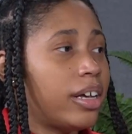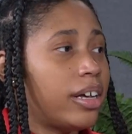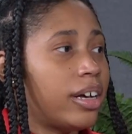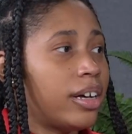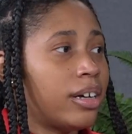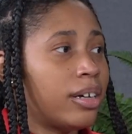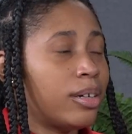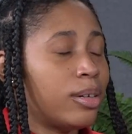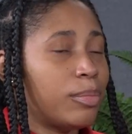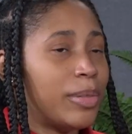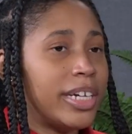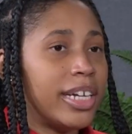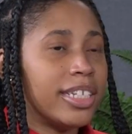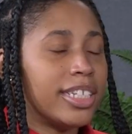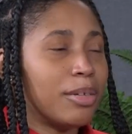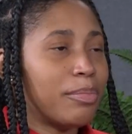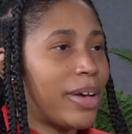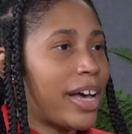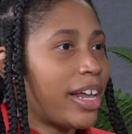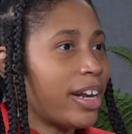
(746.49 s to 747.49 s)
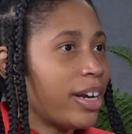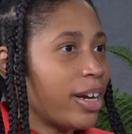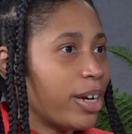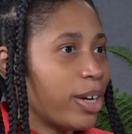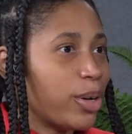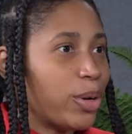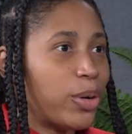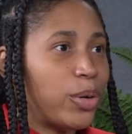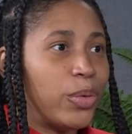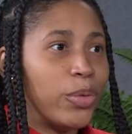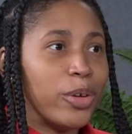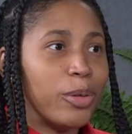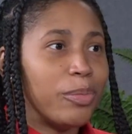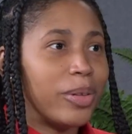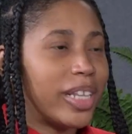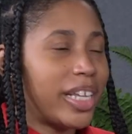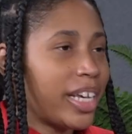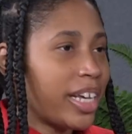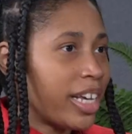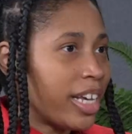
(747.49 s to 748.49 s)
Um, it doesn't matter who we're
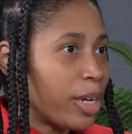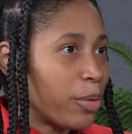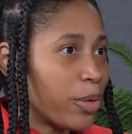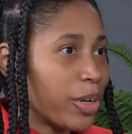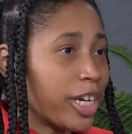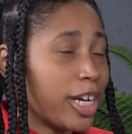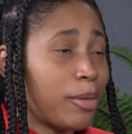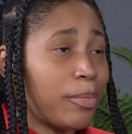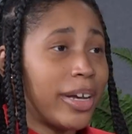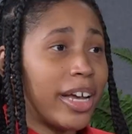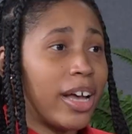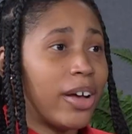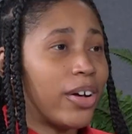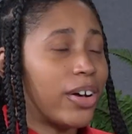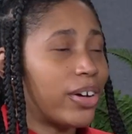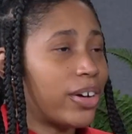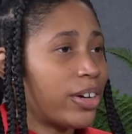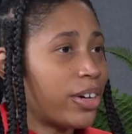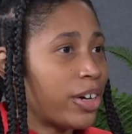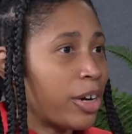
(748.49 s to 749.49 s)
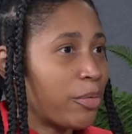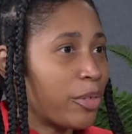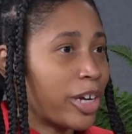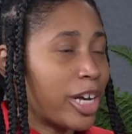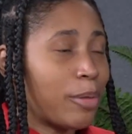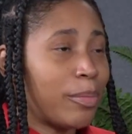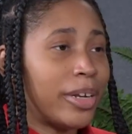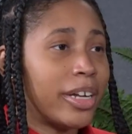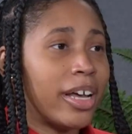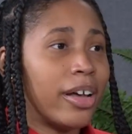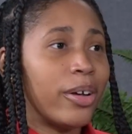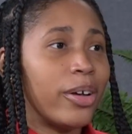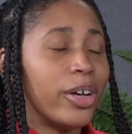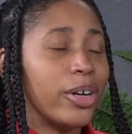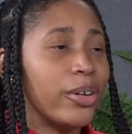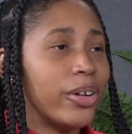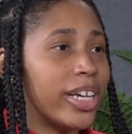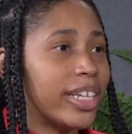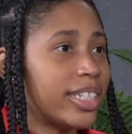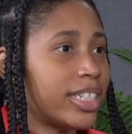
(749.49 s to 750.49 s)
playing, we're coming out hard, we're coming out
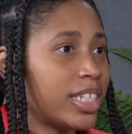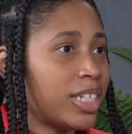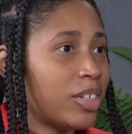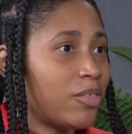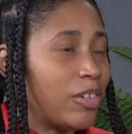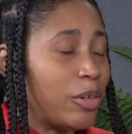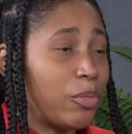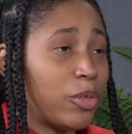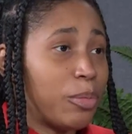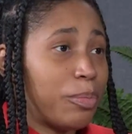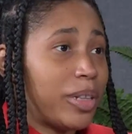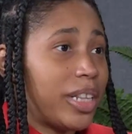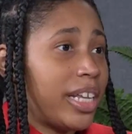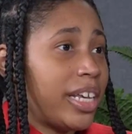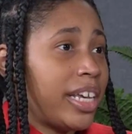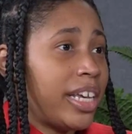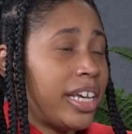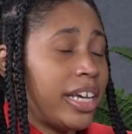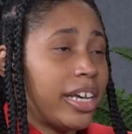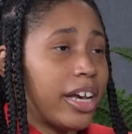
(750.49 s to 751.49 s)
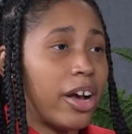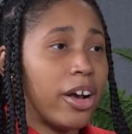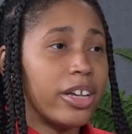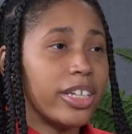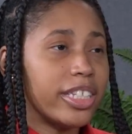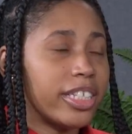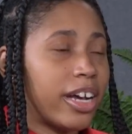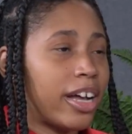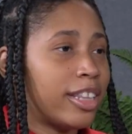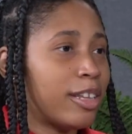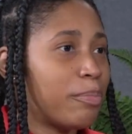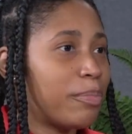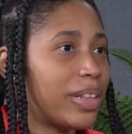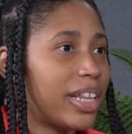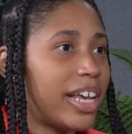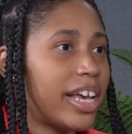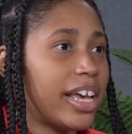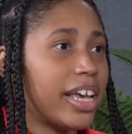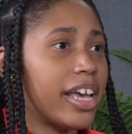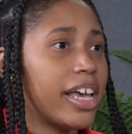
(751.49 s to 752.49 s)
aggressive, and we're playing our style of
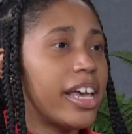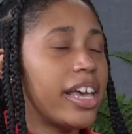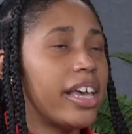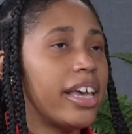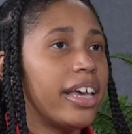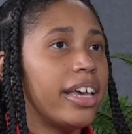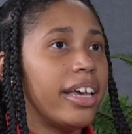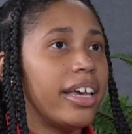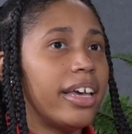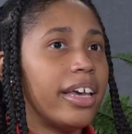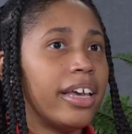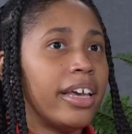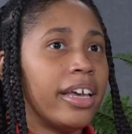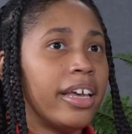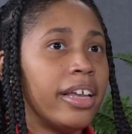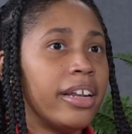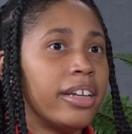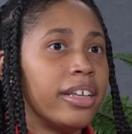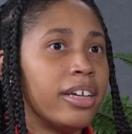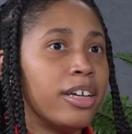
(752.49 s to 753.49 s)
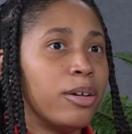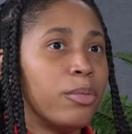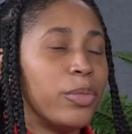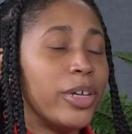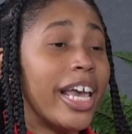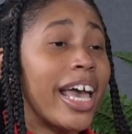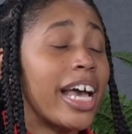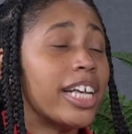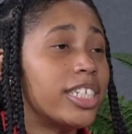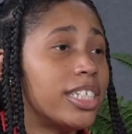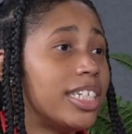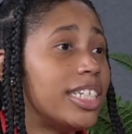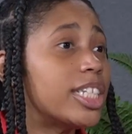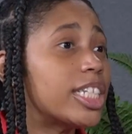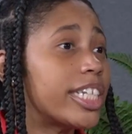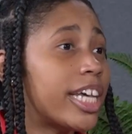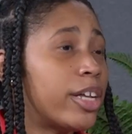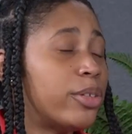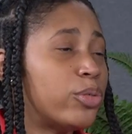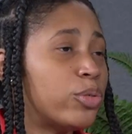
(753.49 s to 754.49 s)
play. And um, we actually
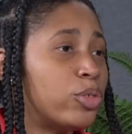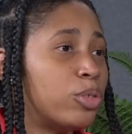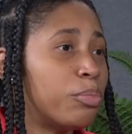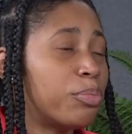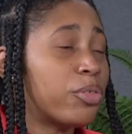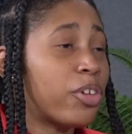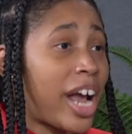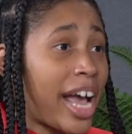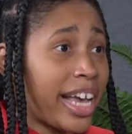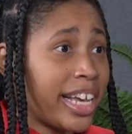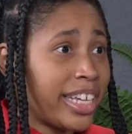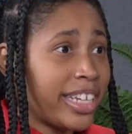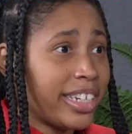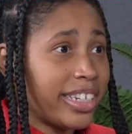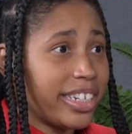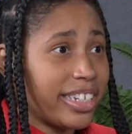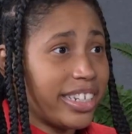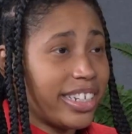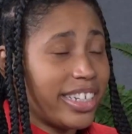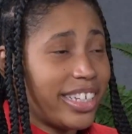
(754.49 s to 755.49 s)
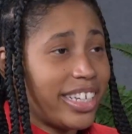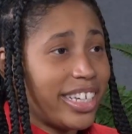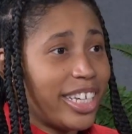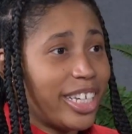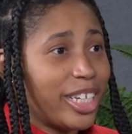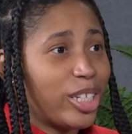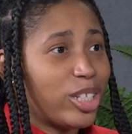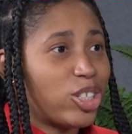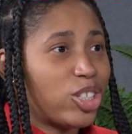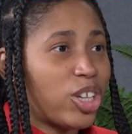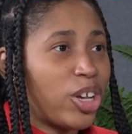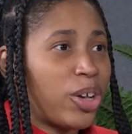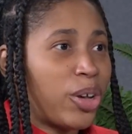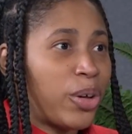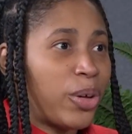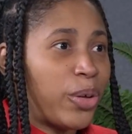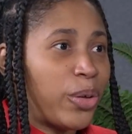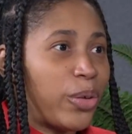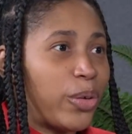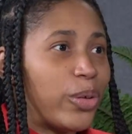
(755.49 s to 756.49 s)
scheduled Bryant. So